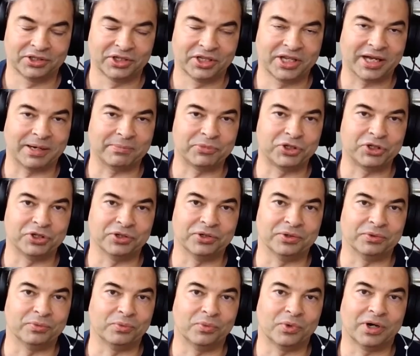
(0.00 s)
capture
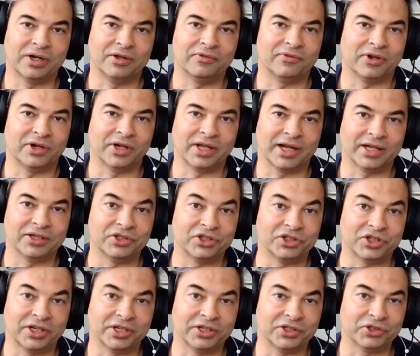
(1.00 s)
Wi-Fi
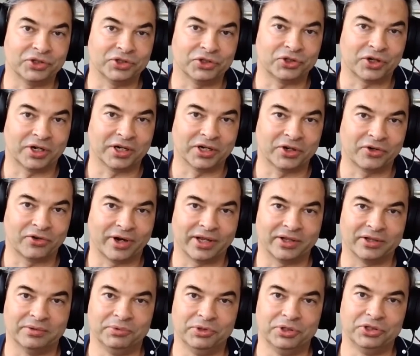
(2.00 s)
handshakes and try and crack
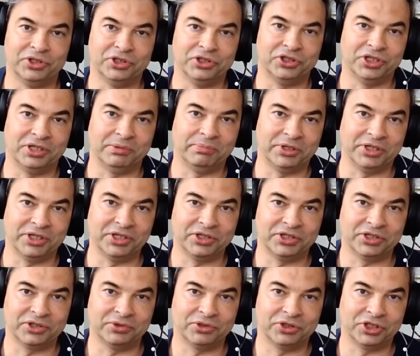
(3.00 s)
them using
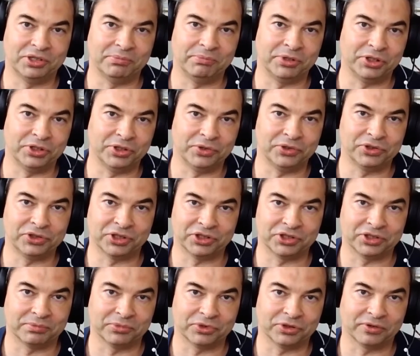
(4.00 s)
GPU
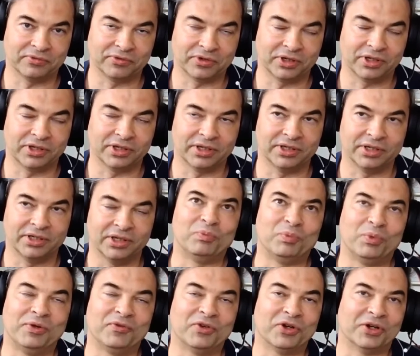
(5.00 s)
systems offline.
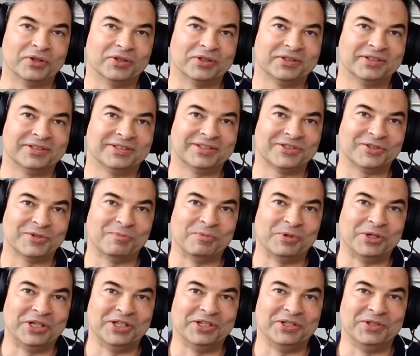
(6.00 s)
We've got
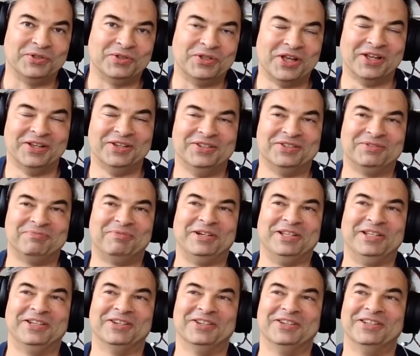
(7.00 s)
somebody who's pretty
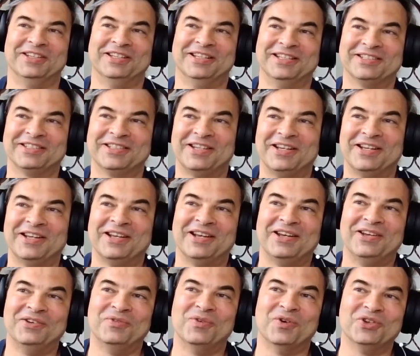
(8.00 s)
good at this,
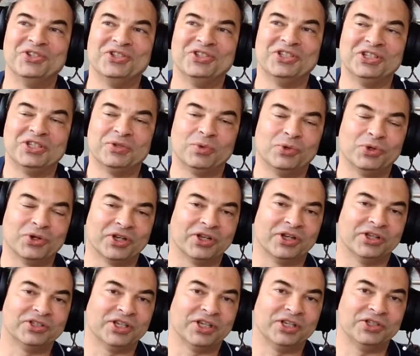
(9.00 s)
who wanders into
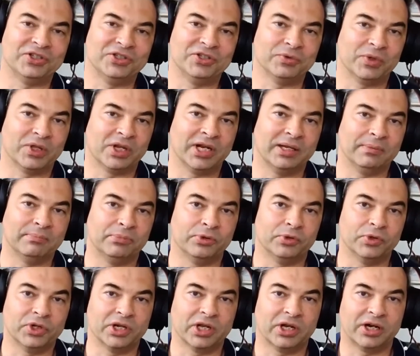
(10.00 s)
organizations with a
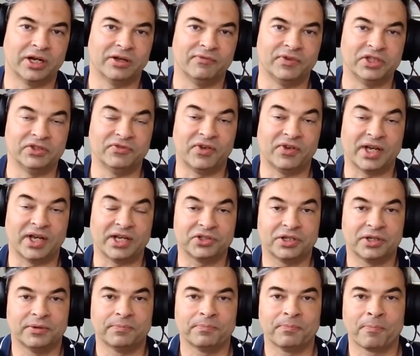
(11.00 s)
clipboard and a high-vis vest
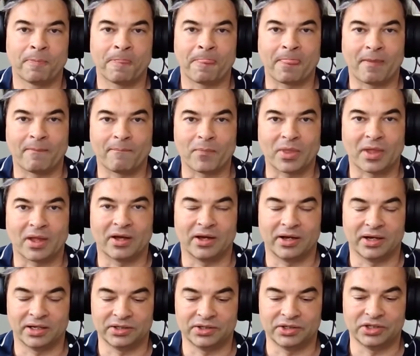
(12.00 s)

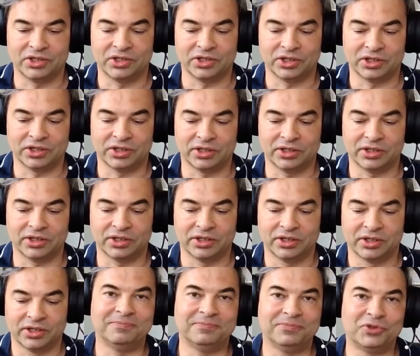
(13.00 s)
and
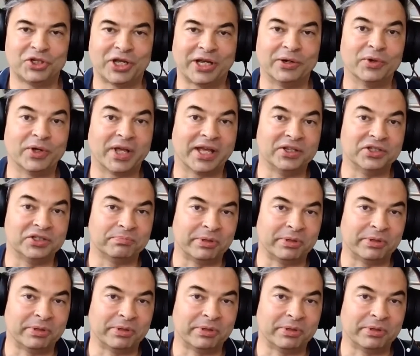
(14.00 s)
tailgates